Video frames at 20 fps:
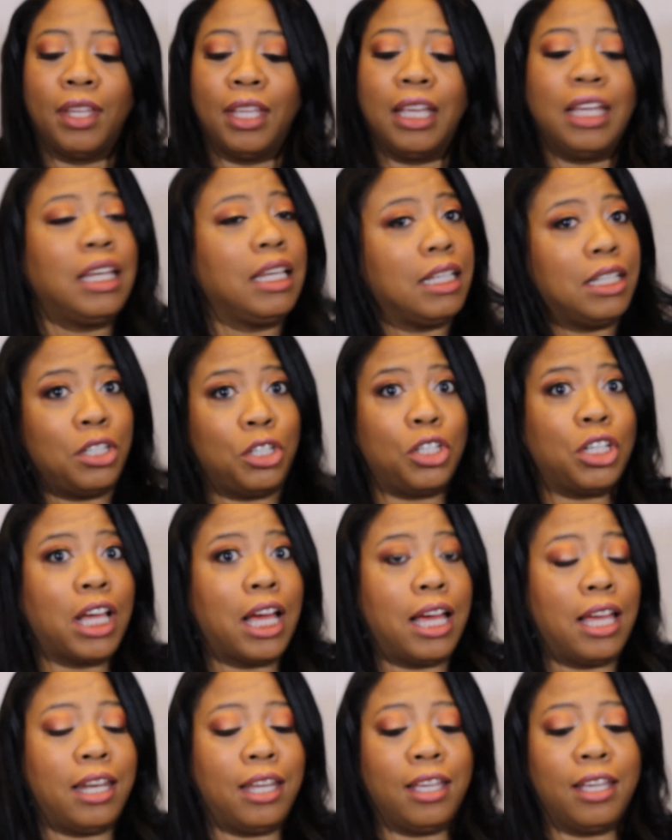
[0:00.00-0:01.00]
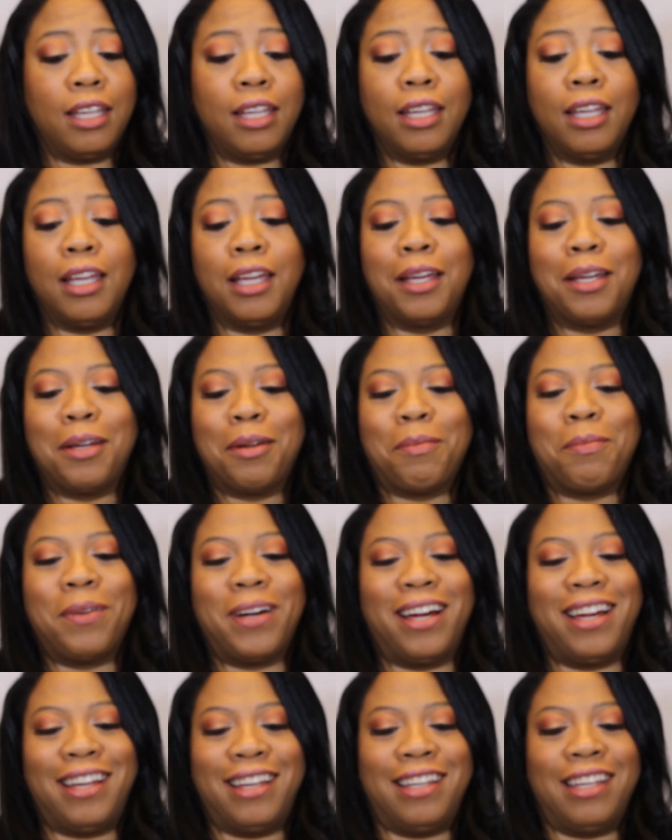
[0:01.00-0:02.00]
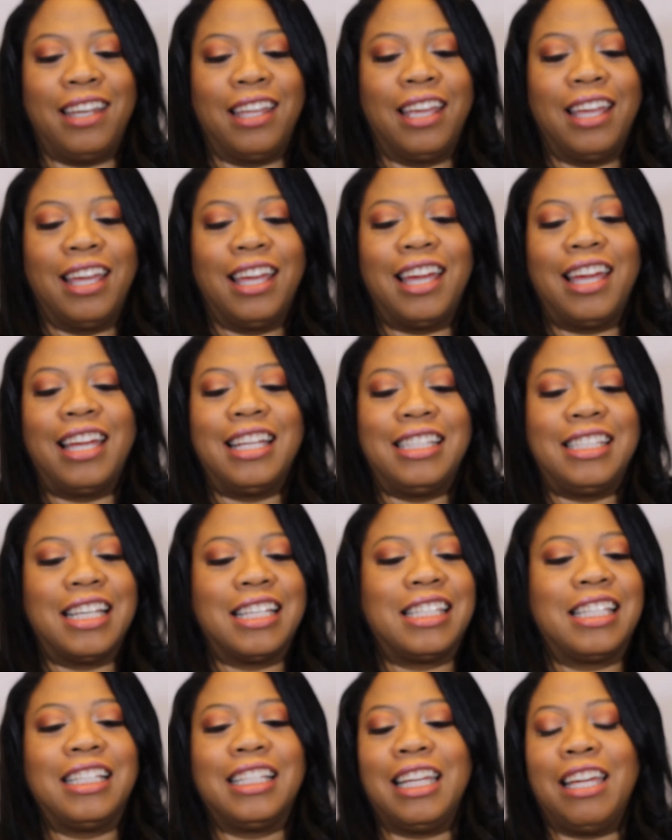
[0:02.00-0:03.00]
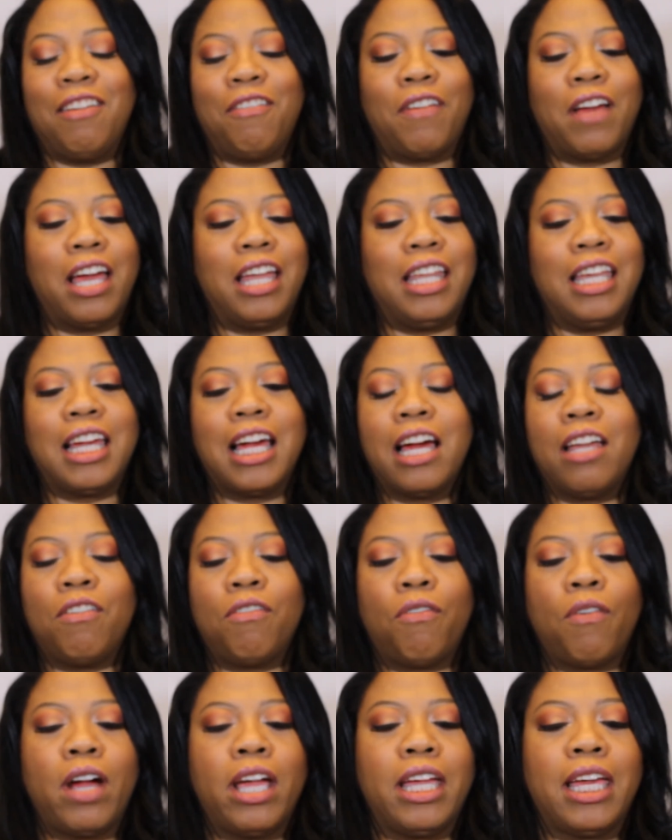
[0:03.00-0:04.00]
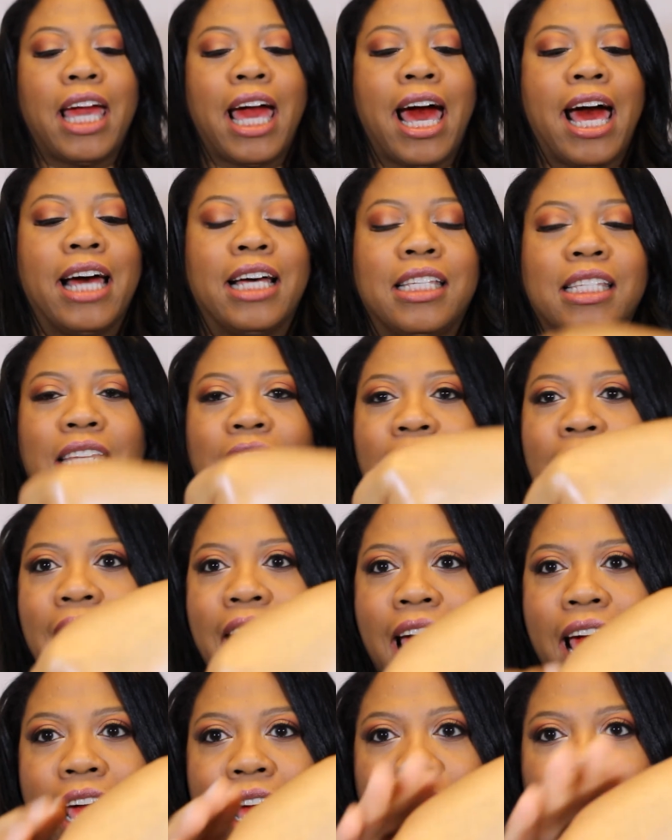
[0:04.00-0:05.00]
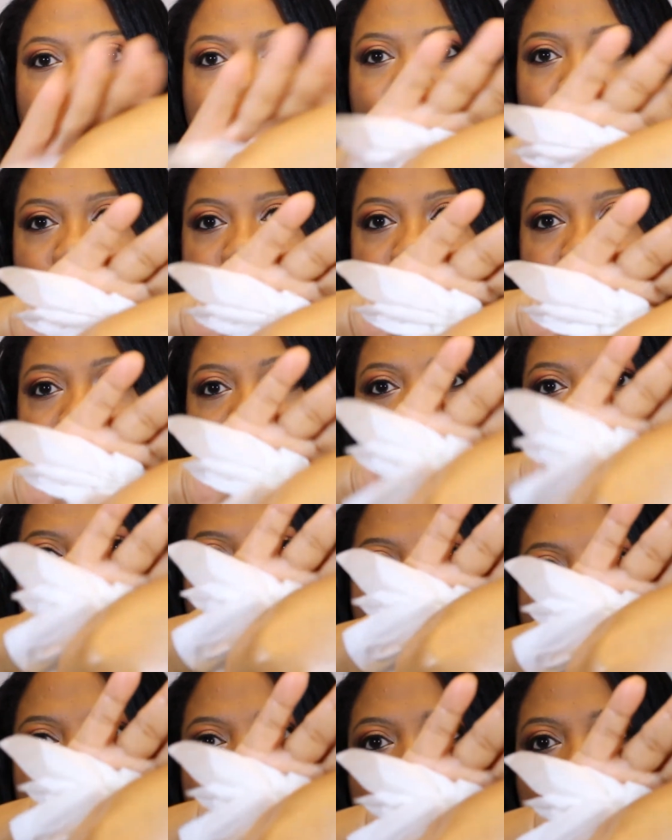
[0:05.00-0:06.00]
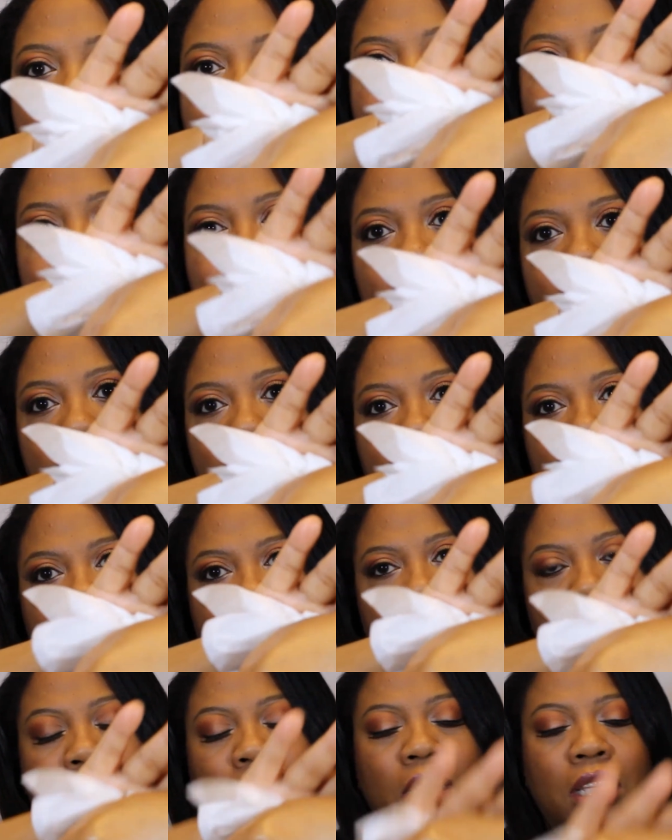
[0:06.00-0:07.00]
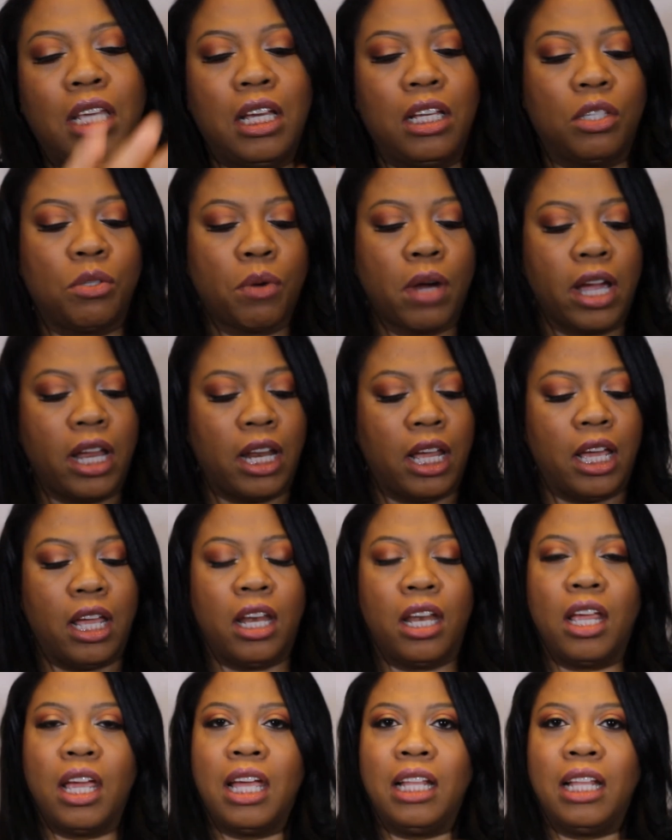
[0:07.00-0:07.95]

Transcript: It is shiny. but it doesn't leave any kind of white cast, and within, you know, a couple of minutes it sinks right in.